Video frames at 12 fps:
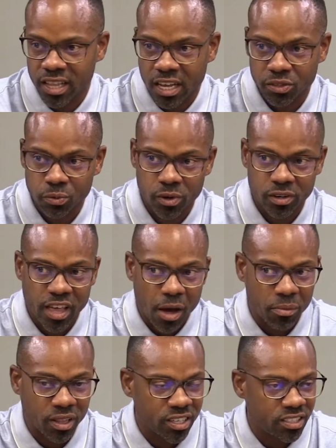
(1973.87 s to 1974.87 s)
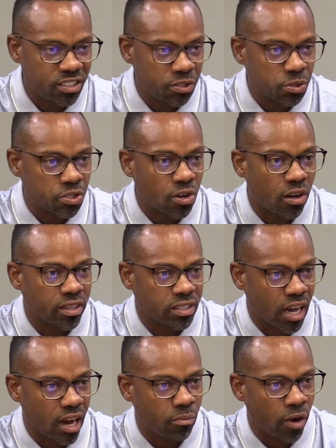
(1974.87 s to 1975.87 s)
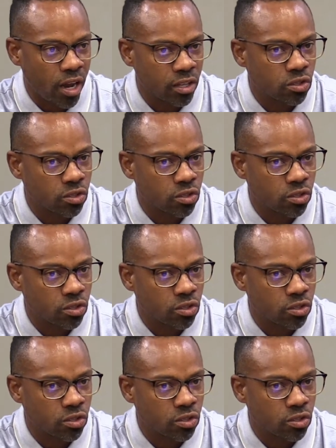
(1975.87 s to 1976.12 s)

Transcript: That's a word that Melissa uses all the time, right?